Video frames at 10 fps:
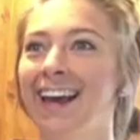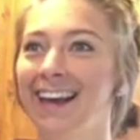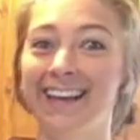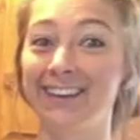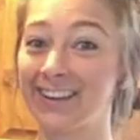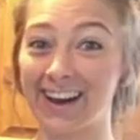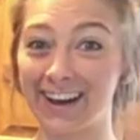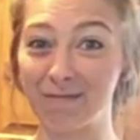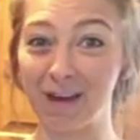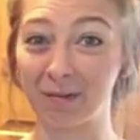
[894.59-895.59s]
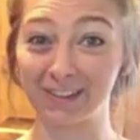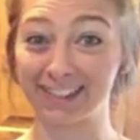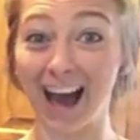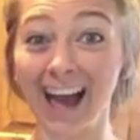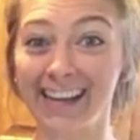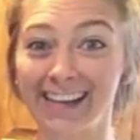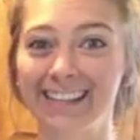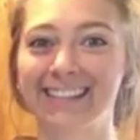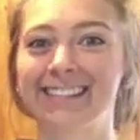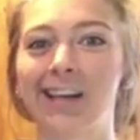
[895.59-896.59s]
you're not going to be able to dye it.
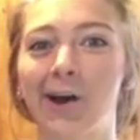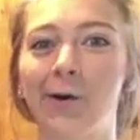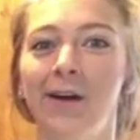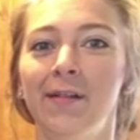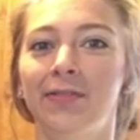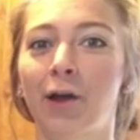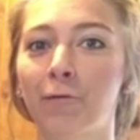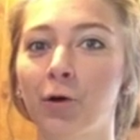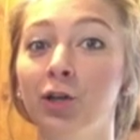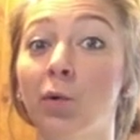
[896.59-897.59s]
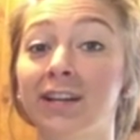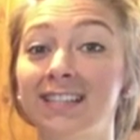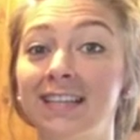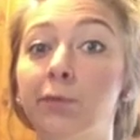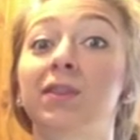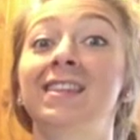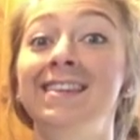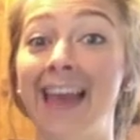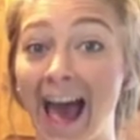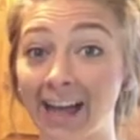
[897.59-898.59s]
So therefore, you want to stick with
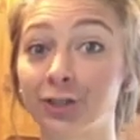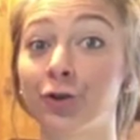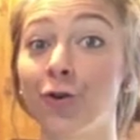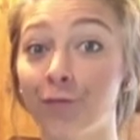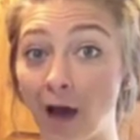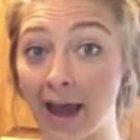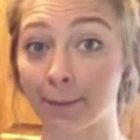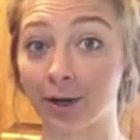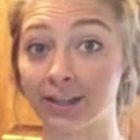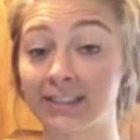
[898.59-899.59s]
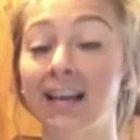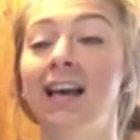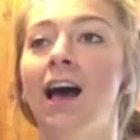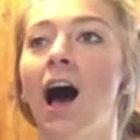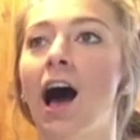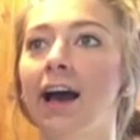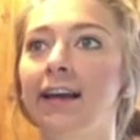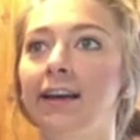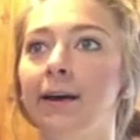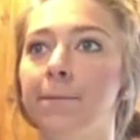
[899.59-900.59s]
natural fibers.
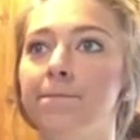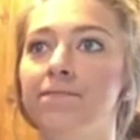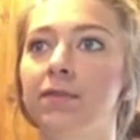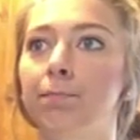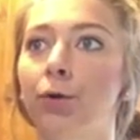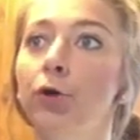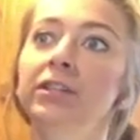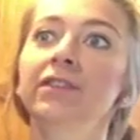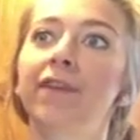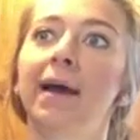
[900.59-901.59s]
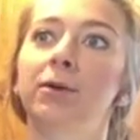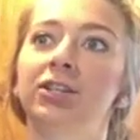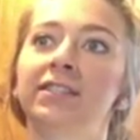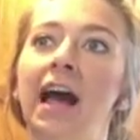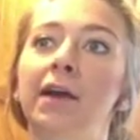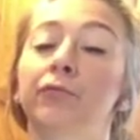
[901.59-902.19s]
I Protein fibers dye